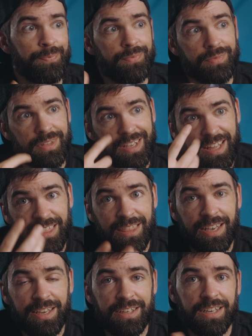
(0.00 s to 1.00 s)
they
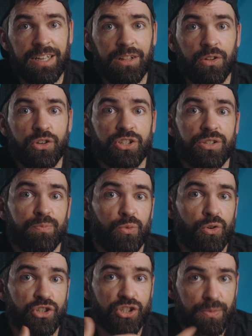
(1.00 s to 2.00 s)
think it looks
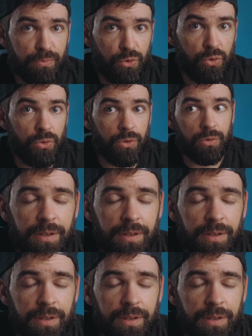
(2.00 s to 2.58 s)
more smooth,